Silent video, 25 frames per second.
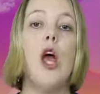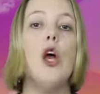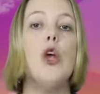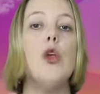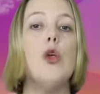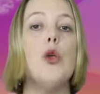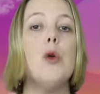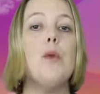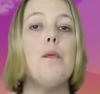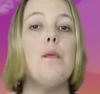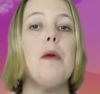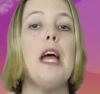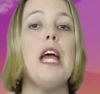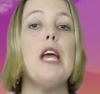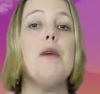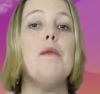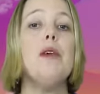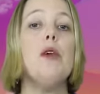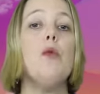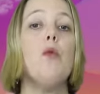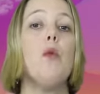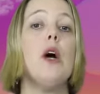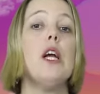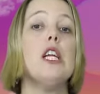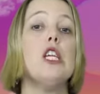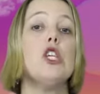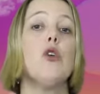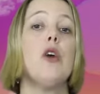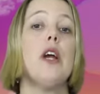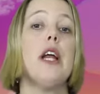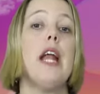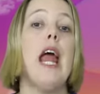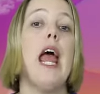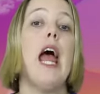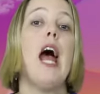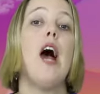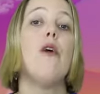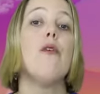You may be
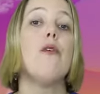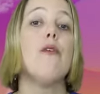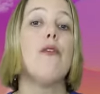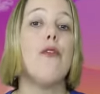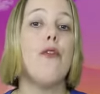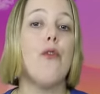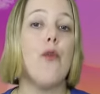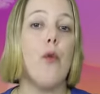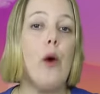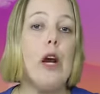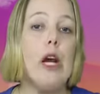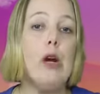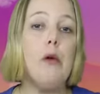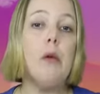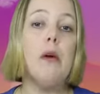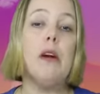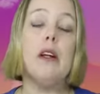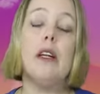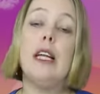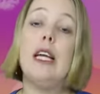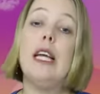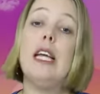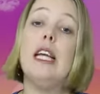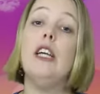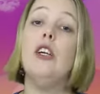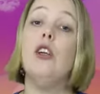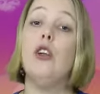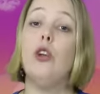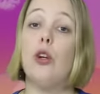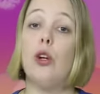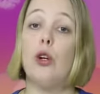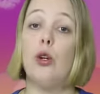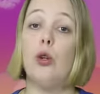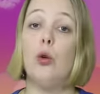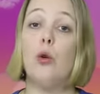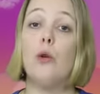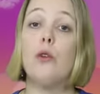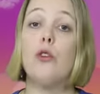wondering how frequently you
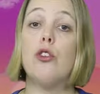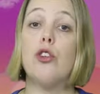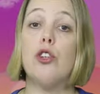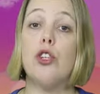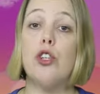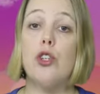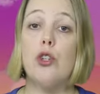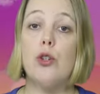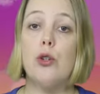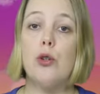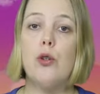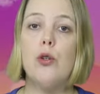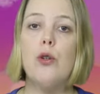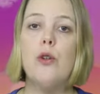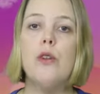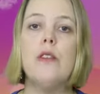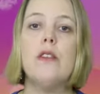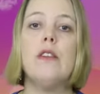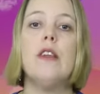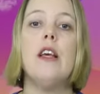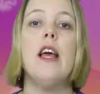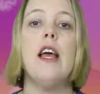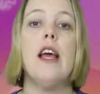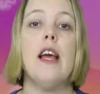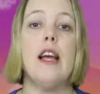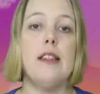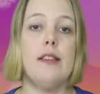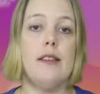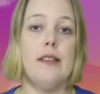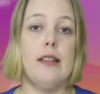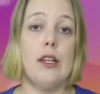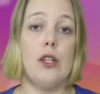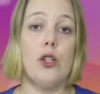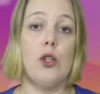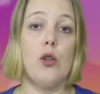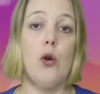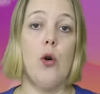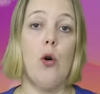can look to use
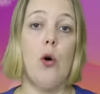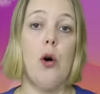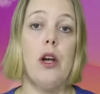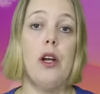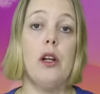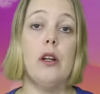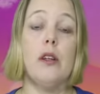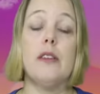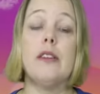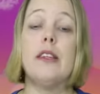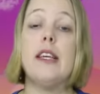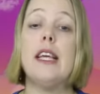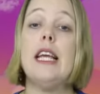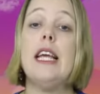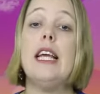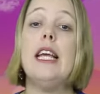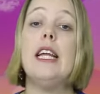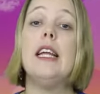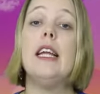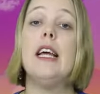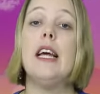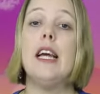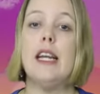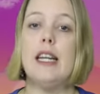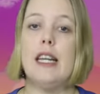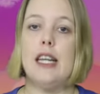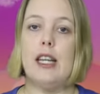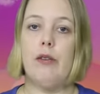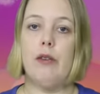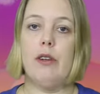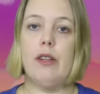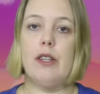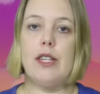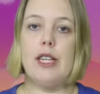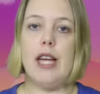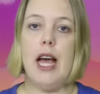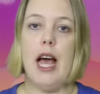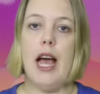essential oils in a
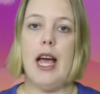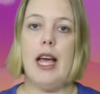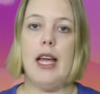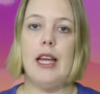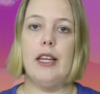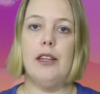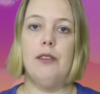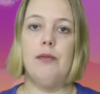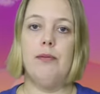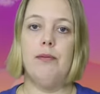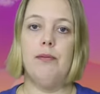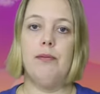given day.